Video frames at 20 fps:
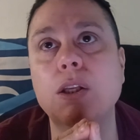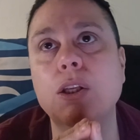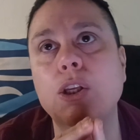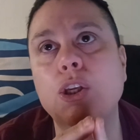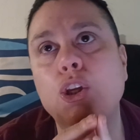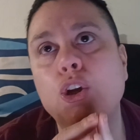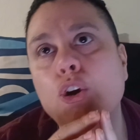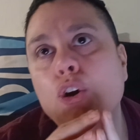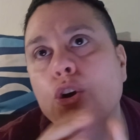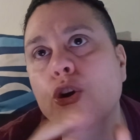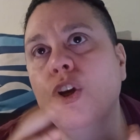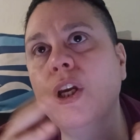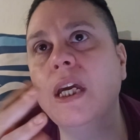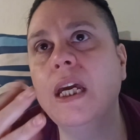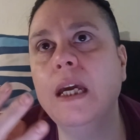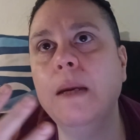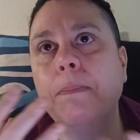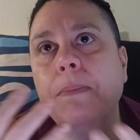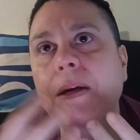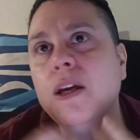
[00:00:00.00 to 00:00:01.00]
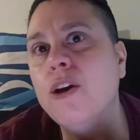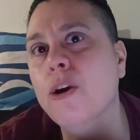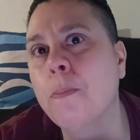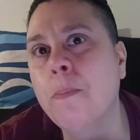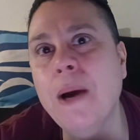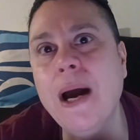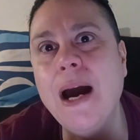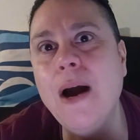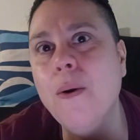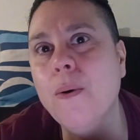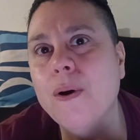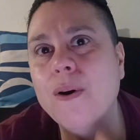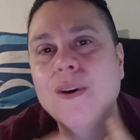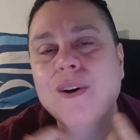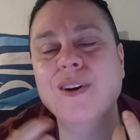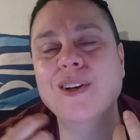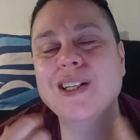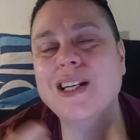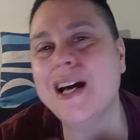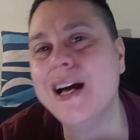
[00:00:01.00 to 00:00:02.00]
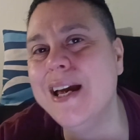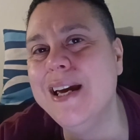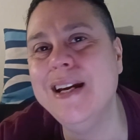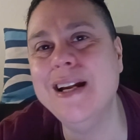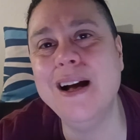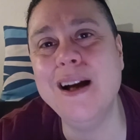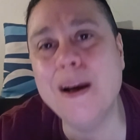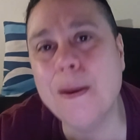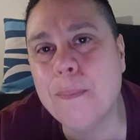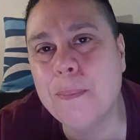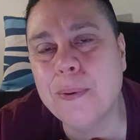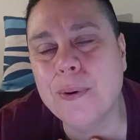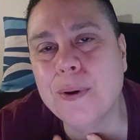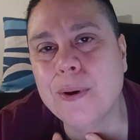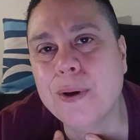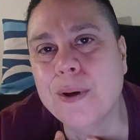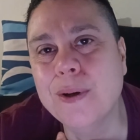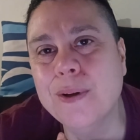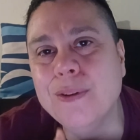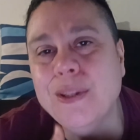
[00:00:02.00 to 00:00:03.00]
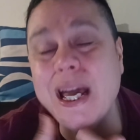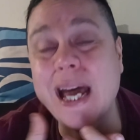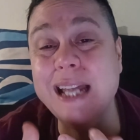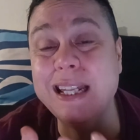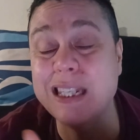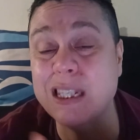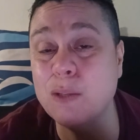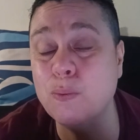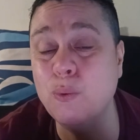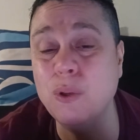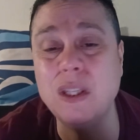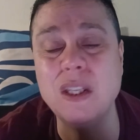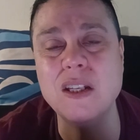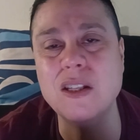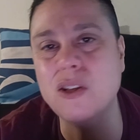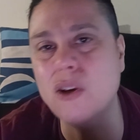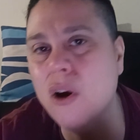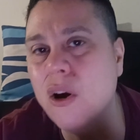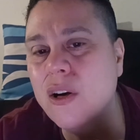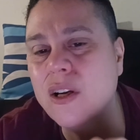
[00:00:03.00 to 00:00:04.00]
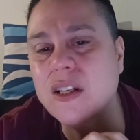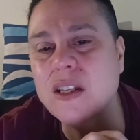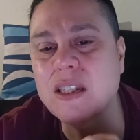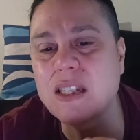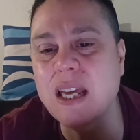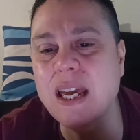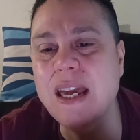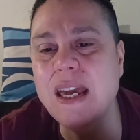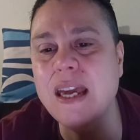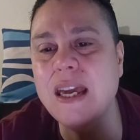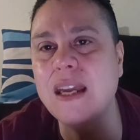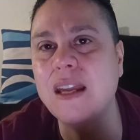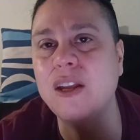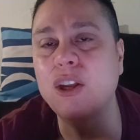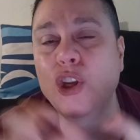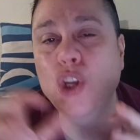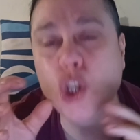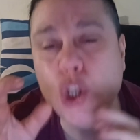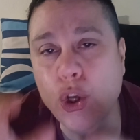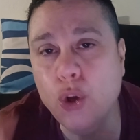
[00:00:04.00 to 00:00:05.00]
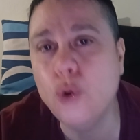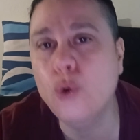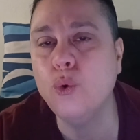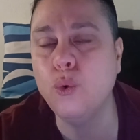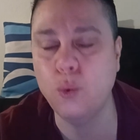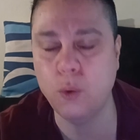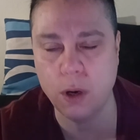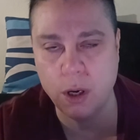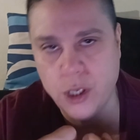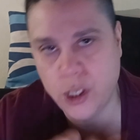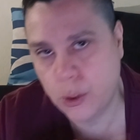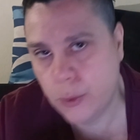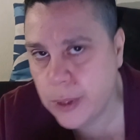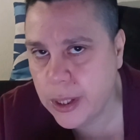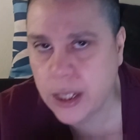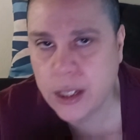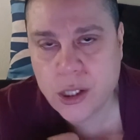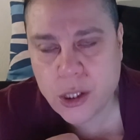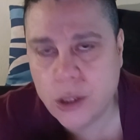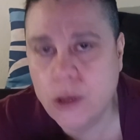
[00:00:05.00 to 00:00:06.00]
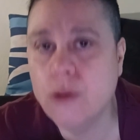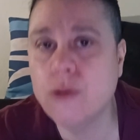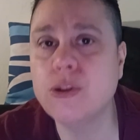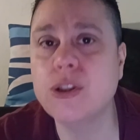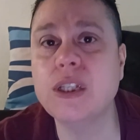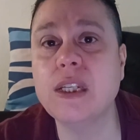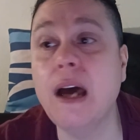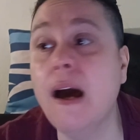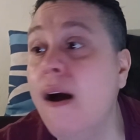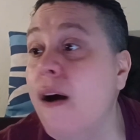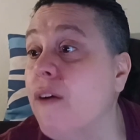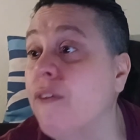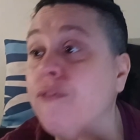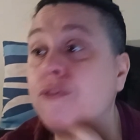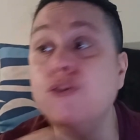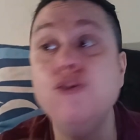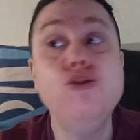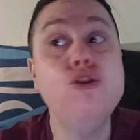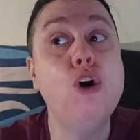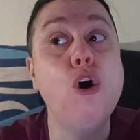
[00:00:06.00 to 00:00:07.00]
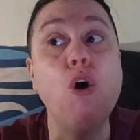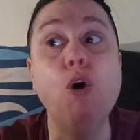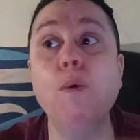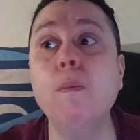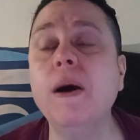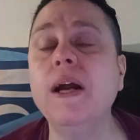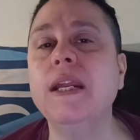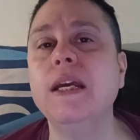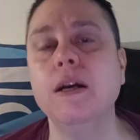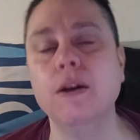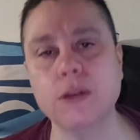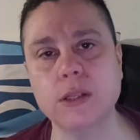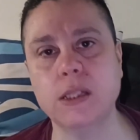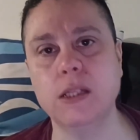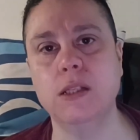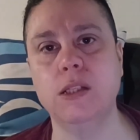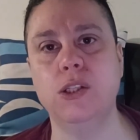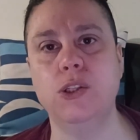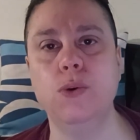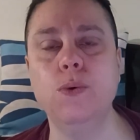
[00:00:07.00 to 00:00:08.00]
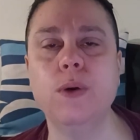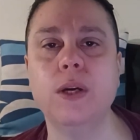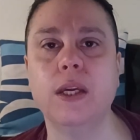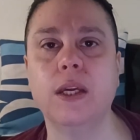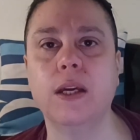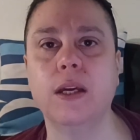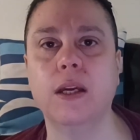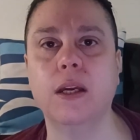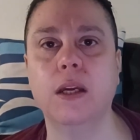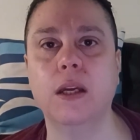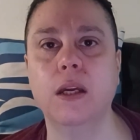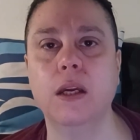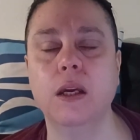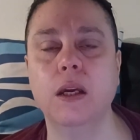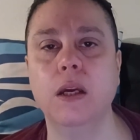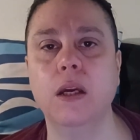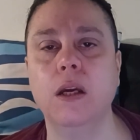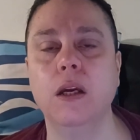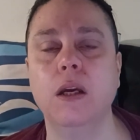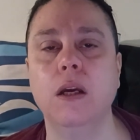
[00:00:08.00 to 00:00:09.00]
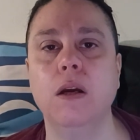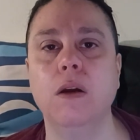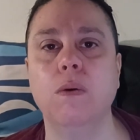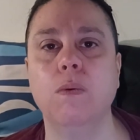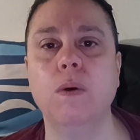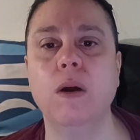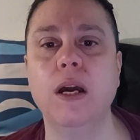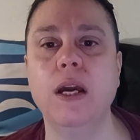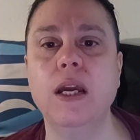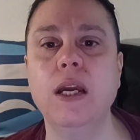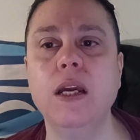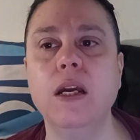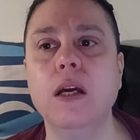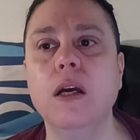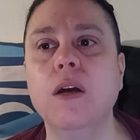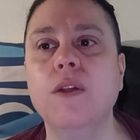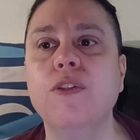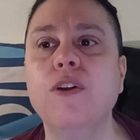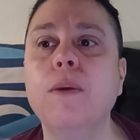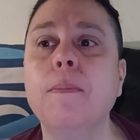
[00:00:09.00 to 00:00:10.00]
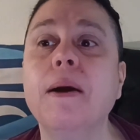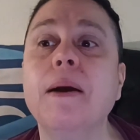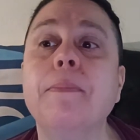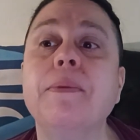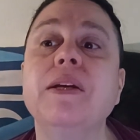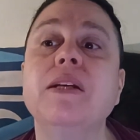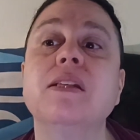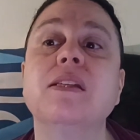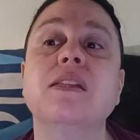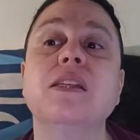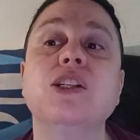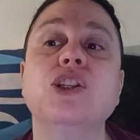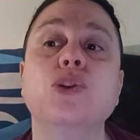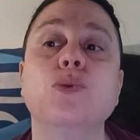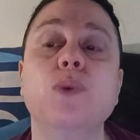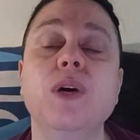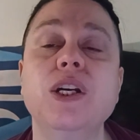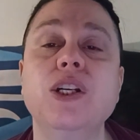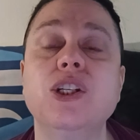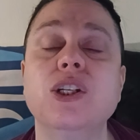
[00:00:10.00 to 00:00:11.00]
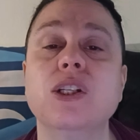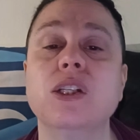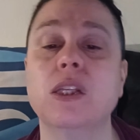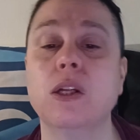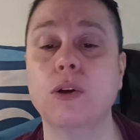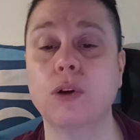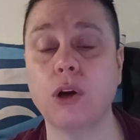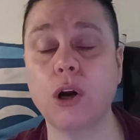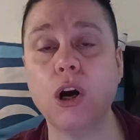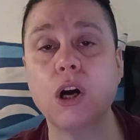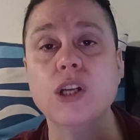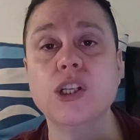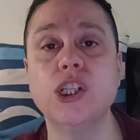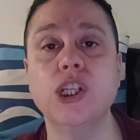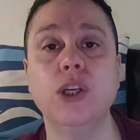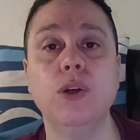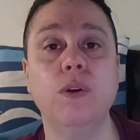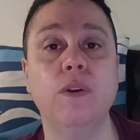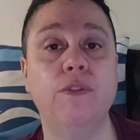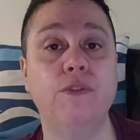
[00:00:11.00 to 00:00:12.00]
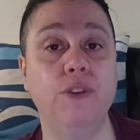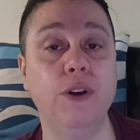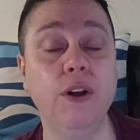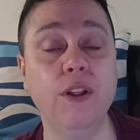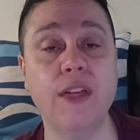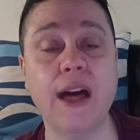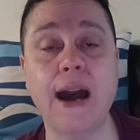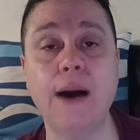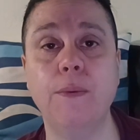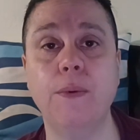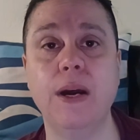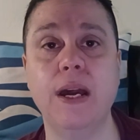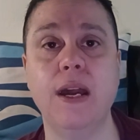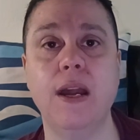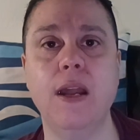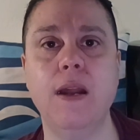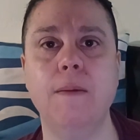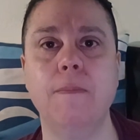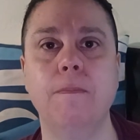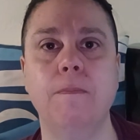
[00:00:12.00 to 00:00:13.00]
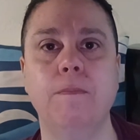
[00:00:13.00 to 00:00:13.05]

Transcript: you're keeping your power tied up. That's what this card is saying. You are doing it to yourself. Nobody else is doing it, right? There might be situations that are causing you to feel that way,